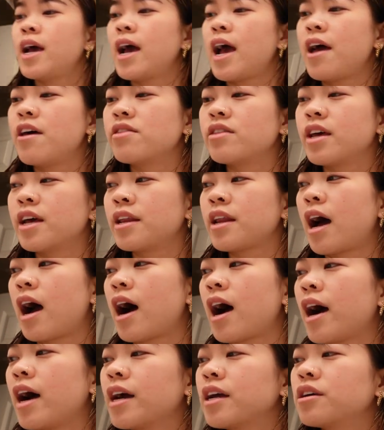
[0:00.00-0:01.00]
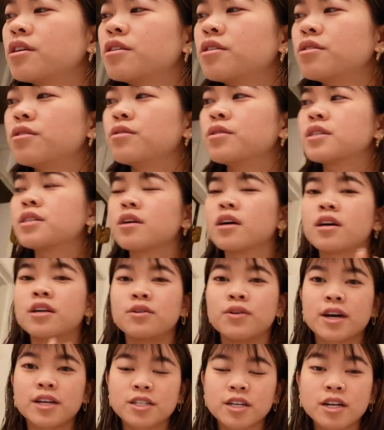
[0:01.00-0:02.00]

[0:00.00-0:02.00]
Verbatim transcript: And then I use, you guys